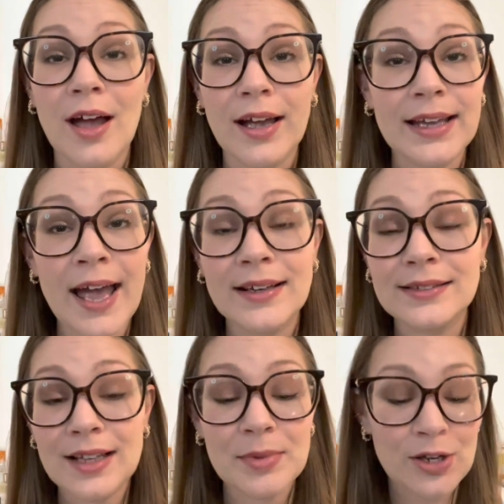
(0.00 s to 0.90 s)
Again,
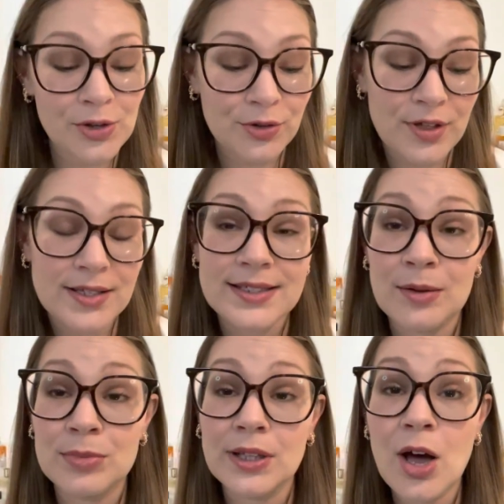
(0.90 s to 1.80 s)
let me know your thoughts
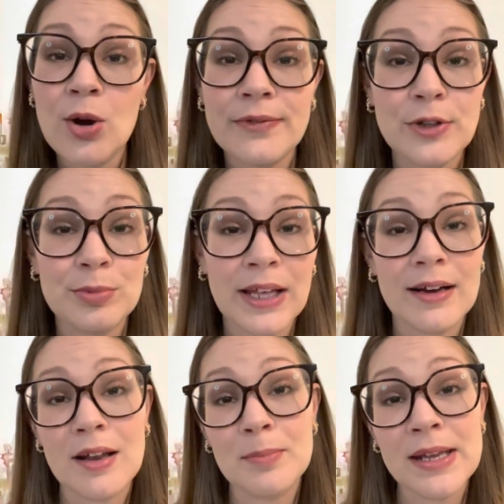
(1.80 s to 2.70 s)
down below if you plan
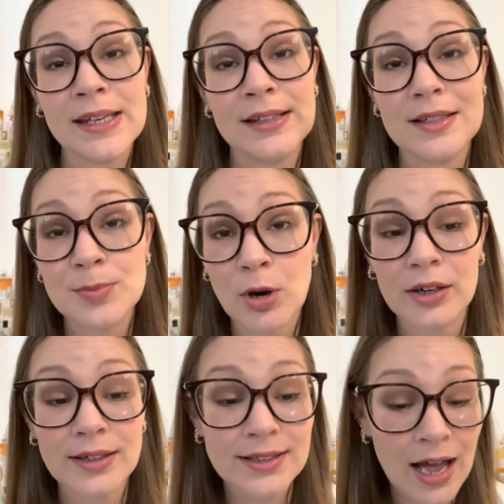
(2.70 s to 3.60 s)
on picking this
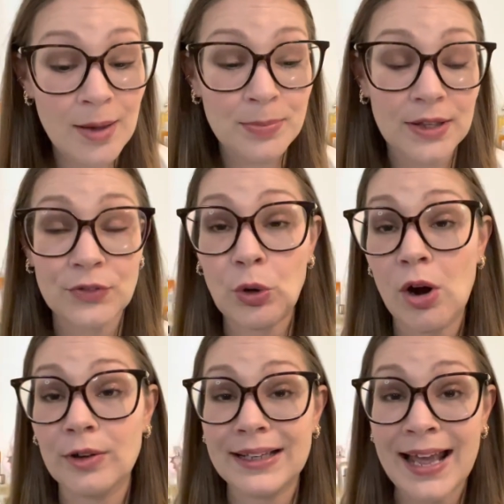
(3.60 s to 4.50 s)
product up, if you
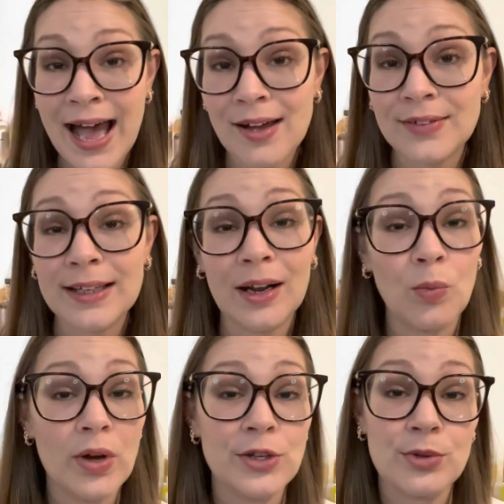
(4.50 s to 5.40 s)
already have it, and
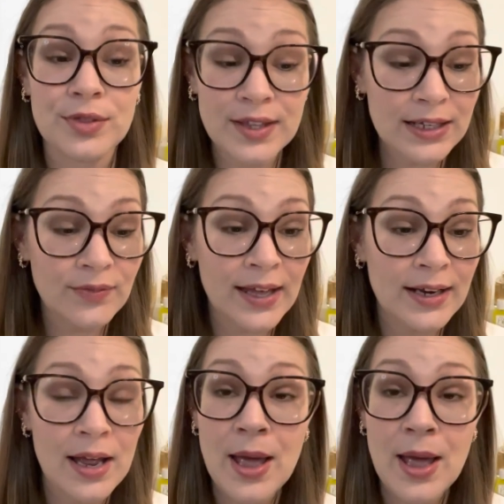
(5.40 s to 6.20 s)
what you think of it.